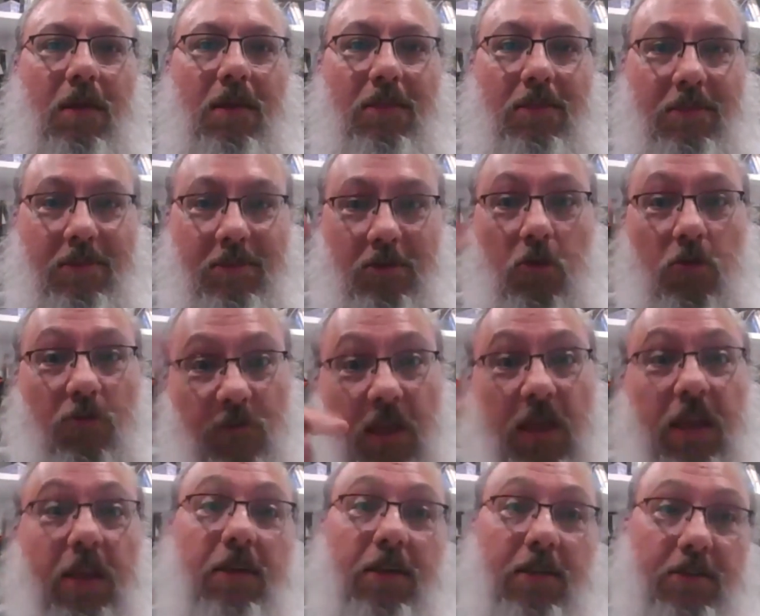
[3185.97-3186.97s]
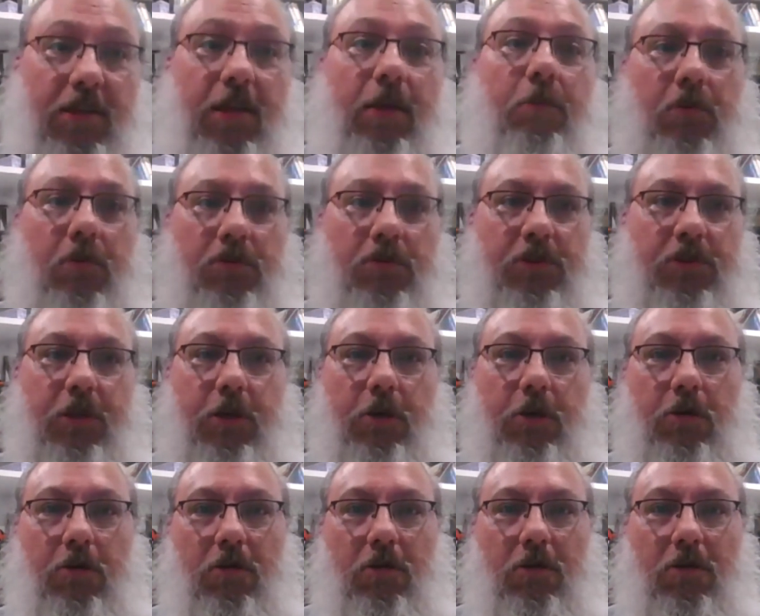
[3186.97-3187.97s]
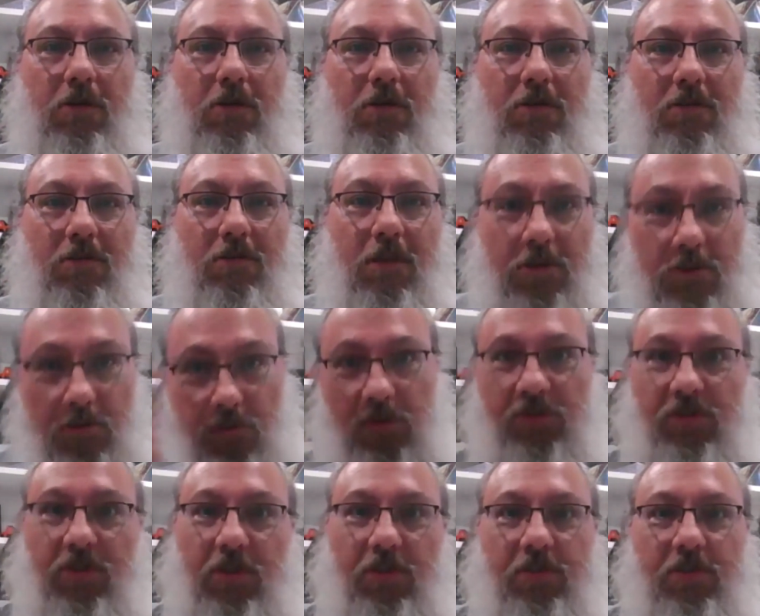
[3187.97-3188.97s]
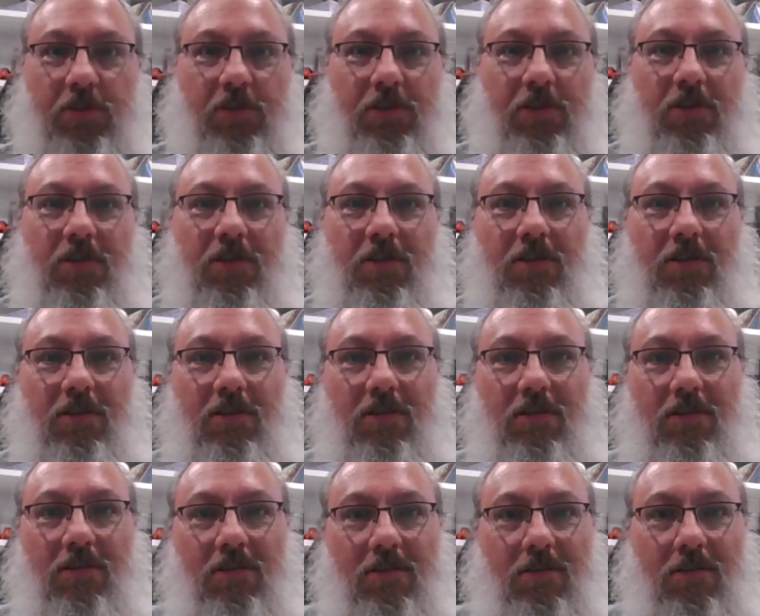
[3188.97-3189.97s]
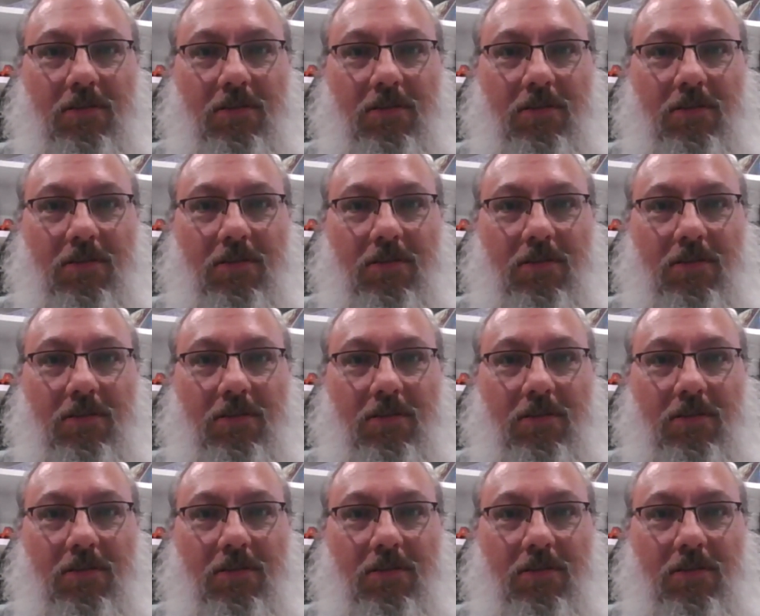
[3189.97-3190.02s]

You'll find examples there. They do exist. Yeah.